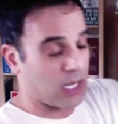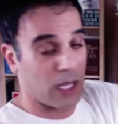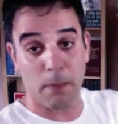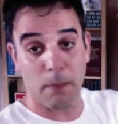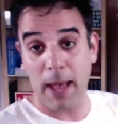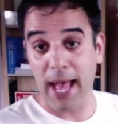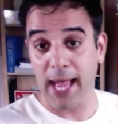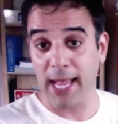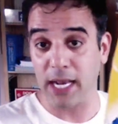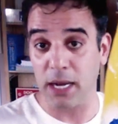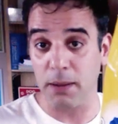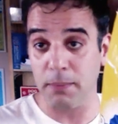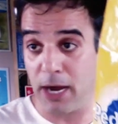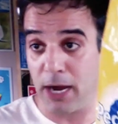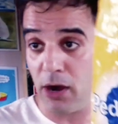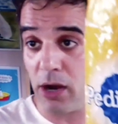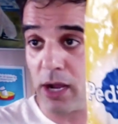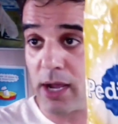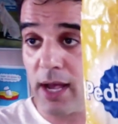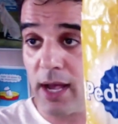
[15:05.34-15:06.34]
bag in
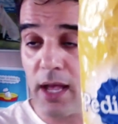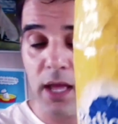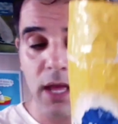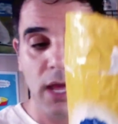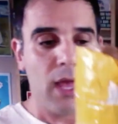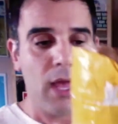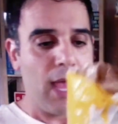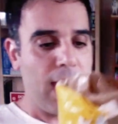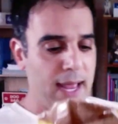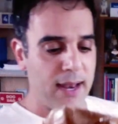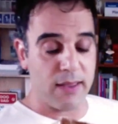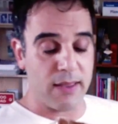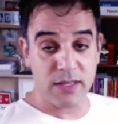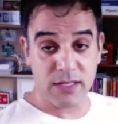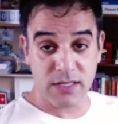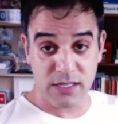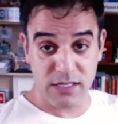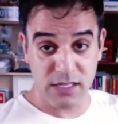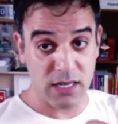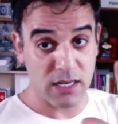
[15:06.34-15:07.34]
America, and this
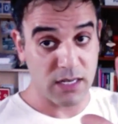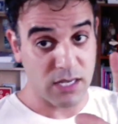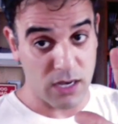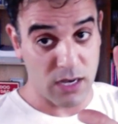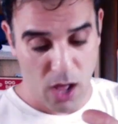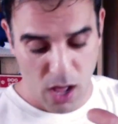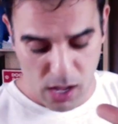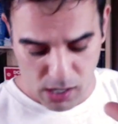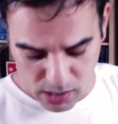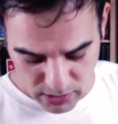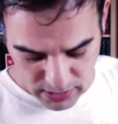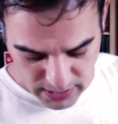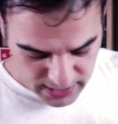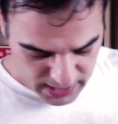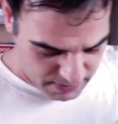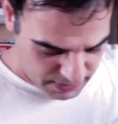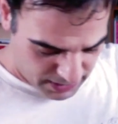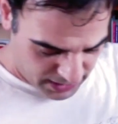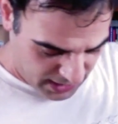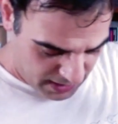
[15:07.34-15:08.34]
isn't to knock on
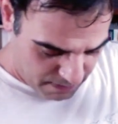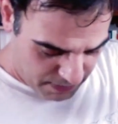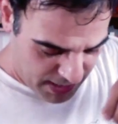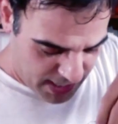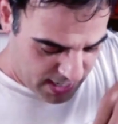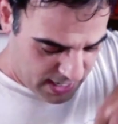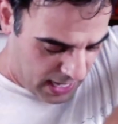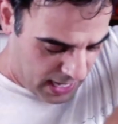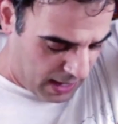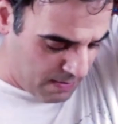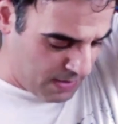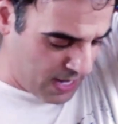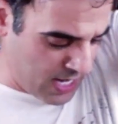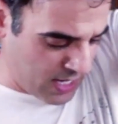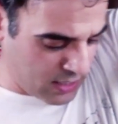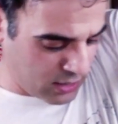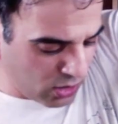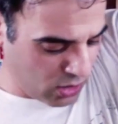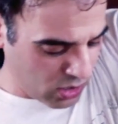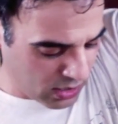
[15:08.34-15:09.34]
anybody, but I mean,
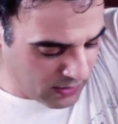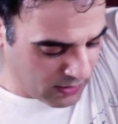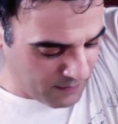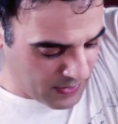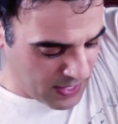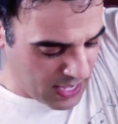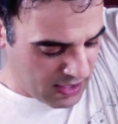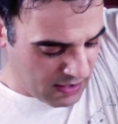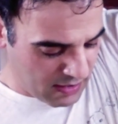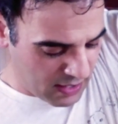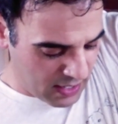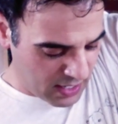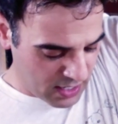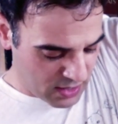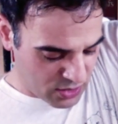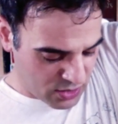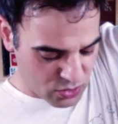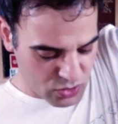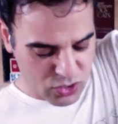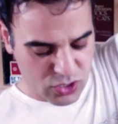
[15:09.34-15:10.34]
look,
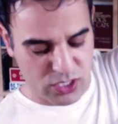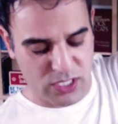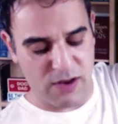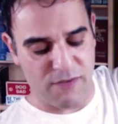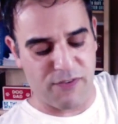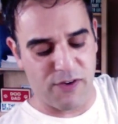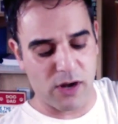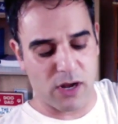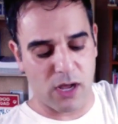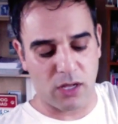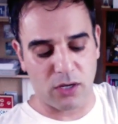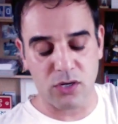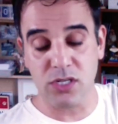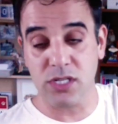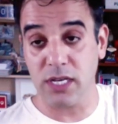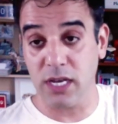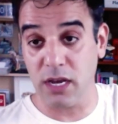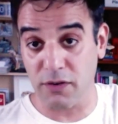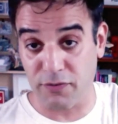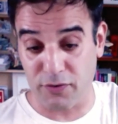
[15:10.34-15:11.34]
there's different colors
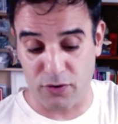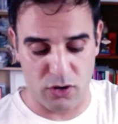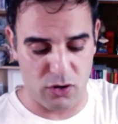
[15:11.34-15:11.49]
in here for a